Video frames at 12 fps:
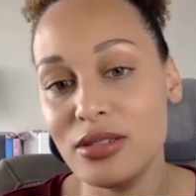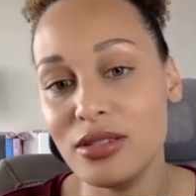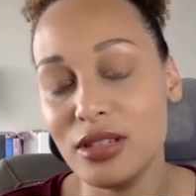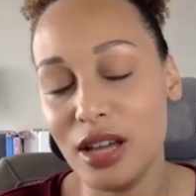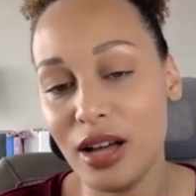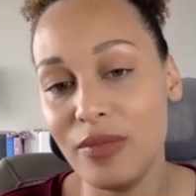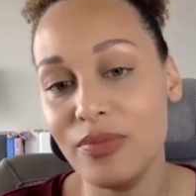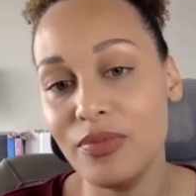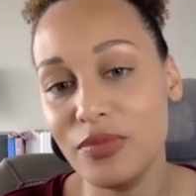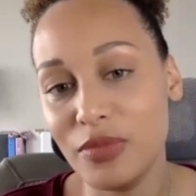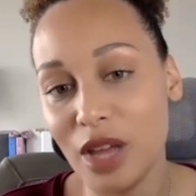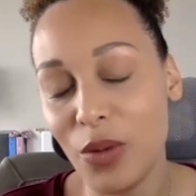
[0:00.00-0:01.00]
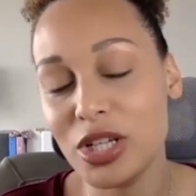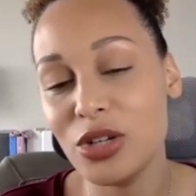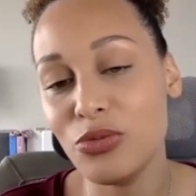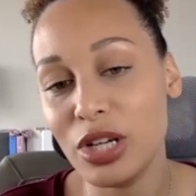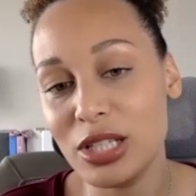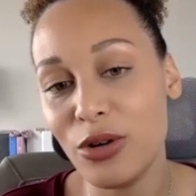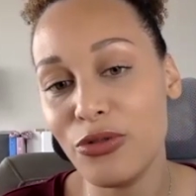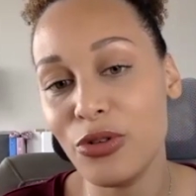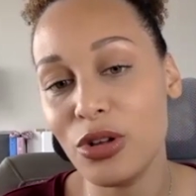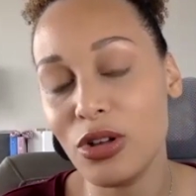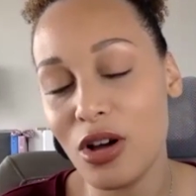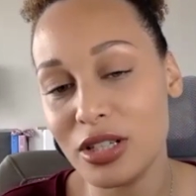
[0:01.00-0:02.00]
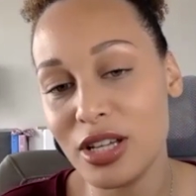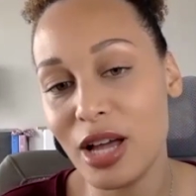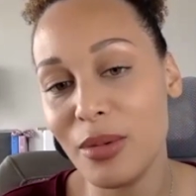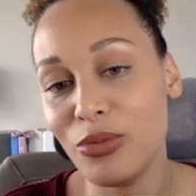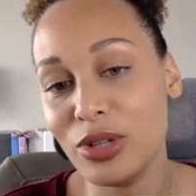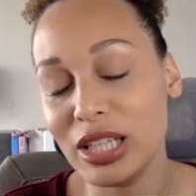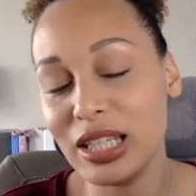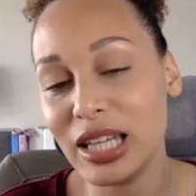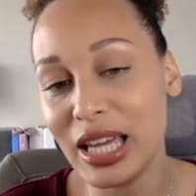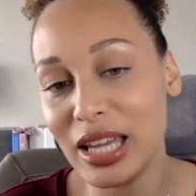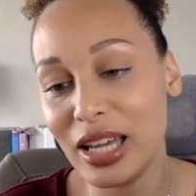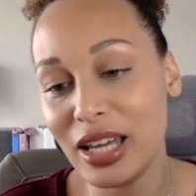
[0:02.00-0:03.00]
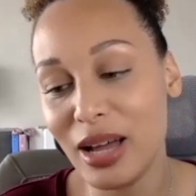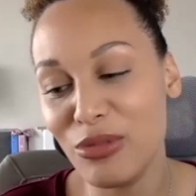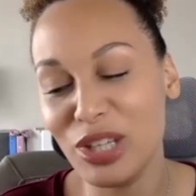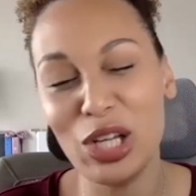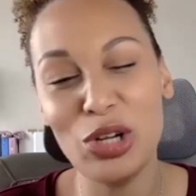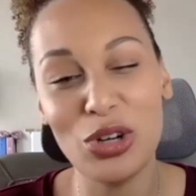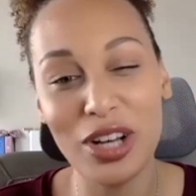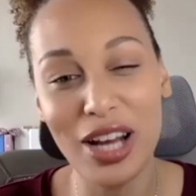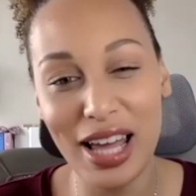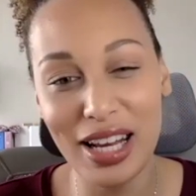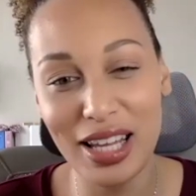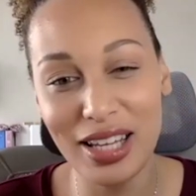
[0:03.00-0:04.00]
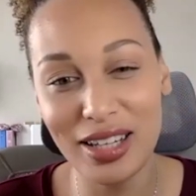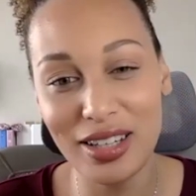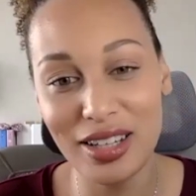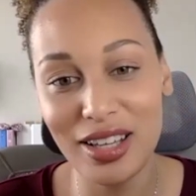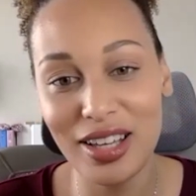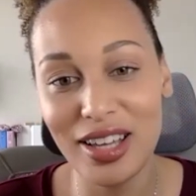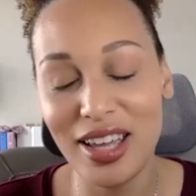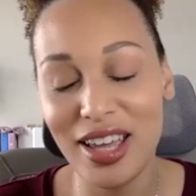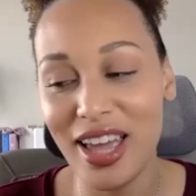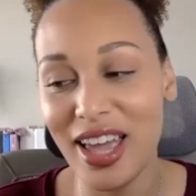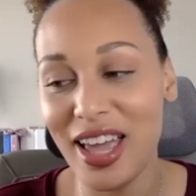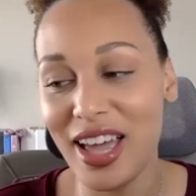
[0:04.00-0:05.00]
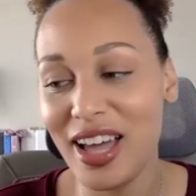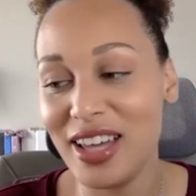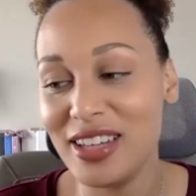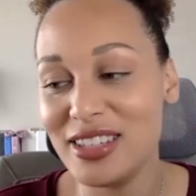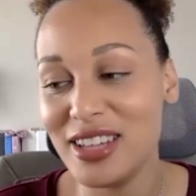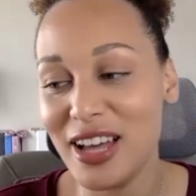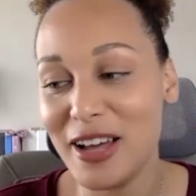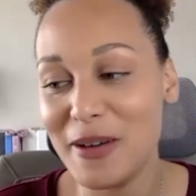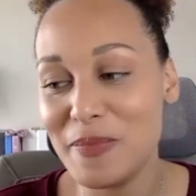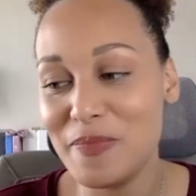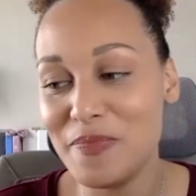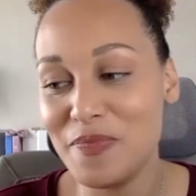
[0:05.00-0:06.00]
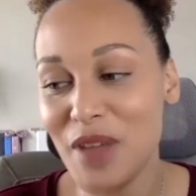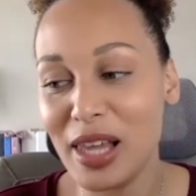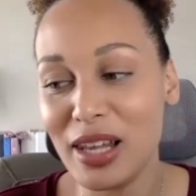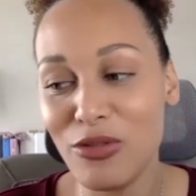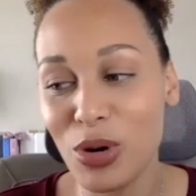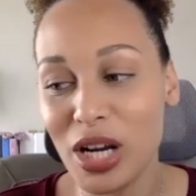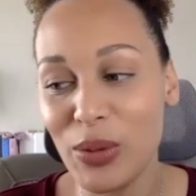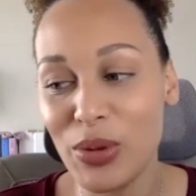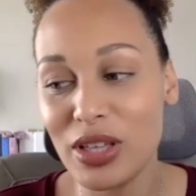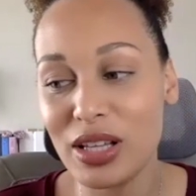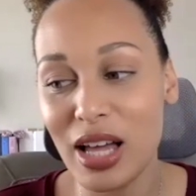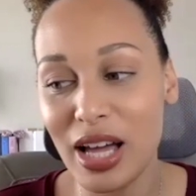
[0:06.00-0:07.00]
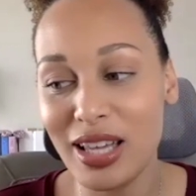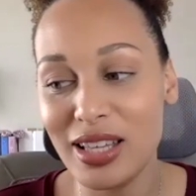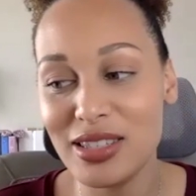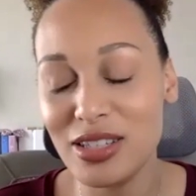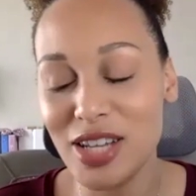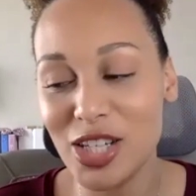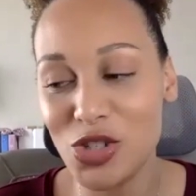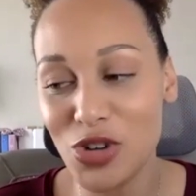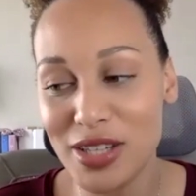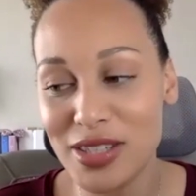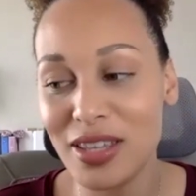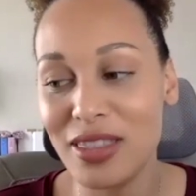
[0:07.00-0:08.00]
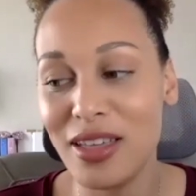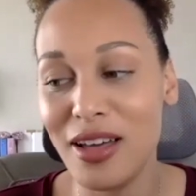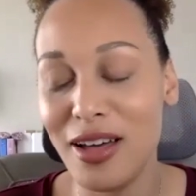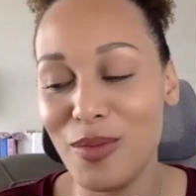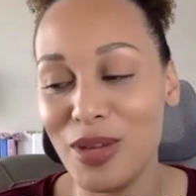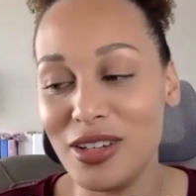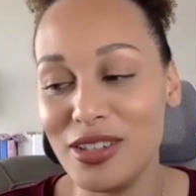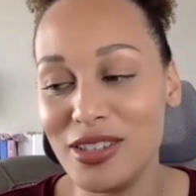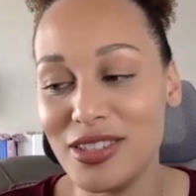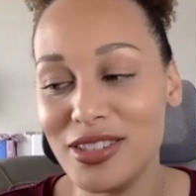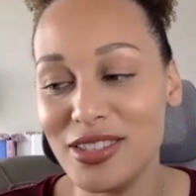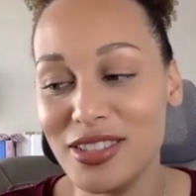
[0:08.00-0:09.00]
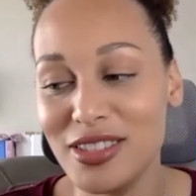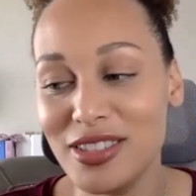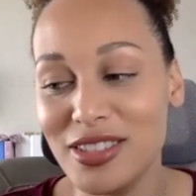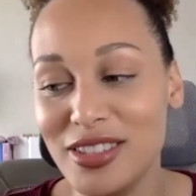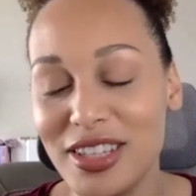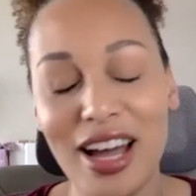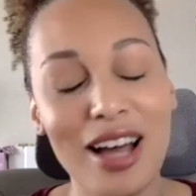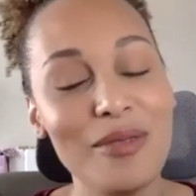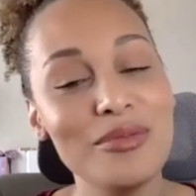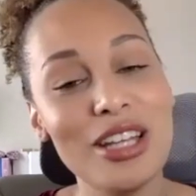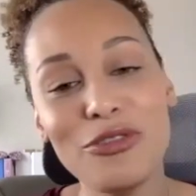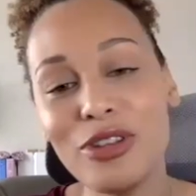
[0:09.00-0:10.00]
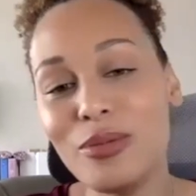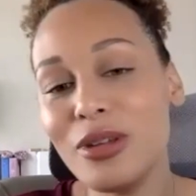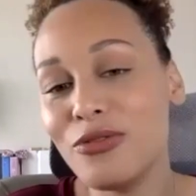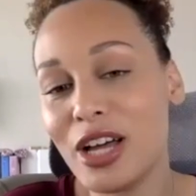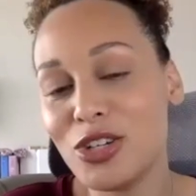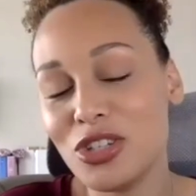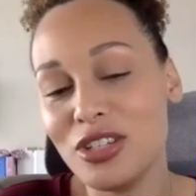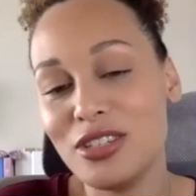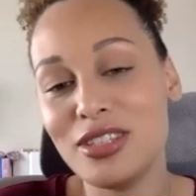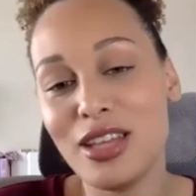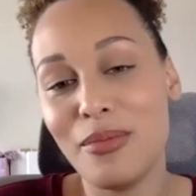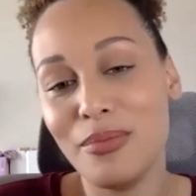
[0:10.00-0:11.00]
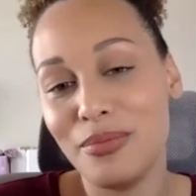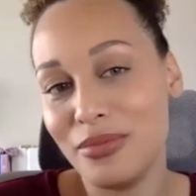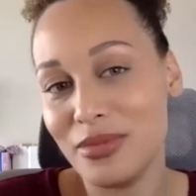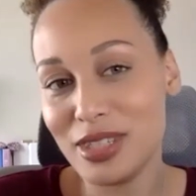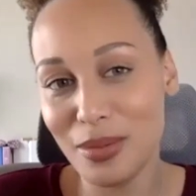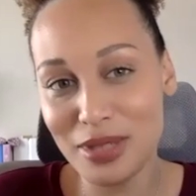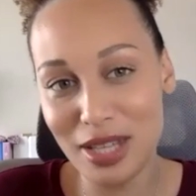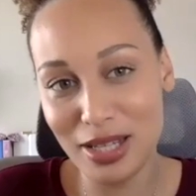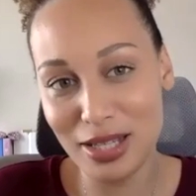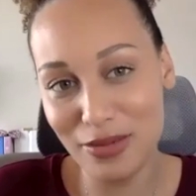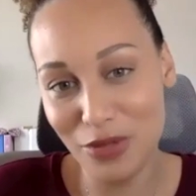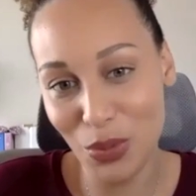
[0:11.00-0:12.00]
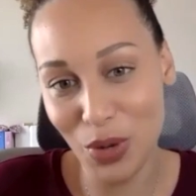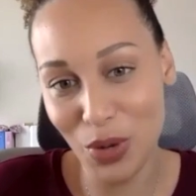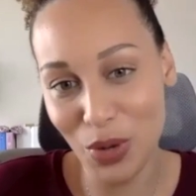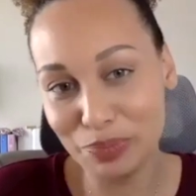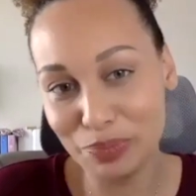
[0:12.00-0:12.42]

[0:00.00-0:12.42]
Yeah. Okay. I worked in retail for a long time. I really like it. I'm really good at it. Okay. And I love working with clients and dressing them. And yeah, definitely be in fashion in some sense of the word.